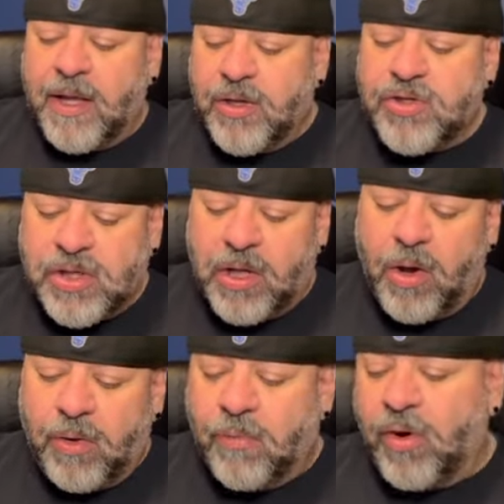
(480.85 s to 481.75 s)
I usually
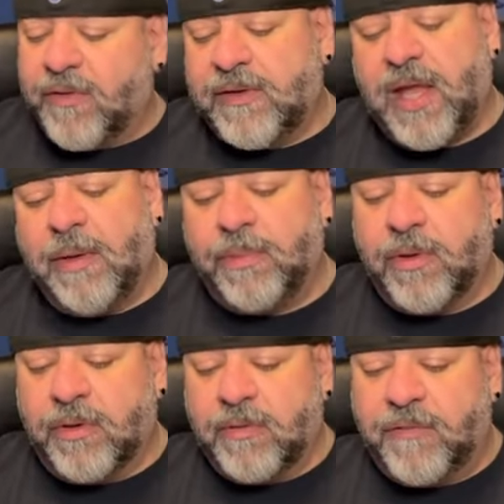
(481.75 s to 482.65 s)
go with more of a
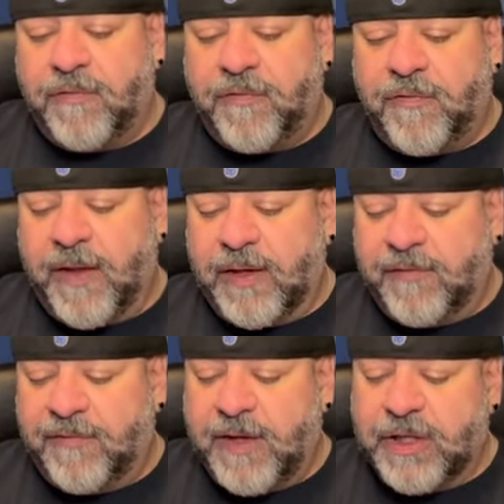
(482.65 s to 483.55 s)
tapered
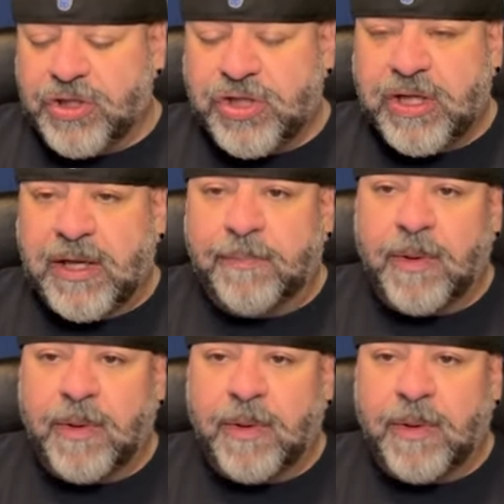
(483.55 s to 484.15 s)
fitting jean,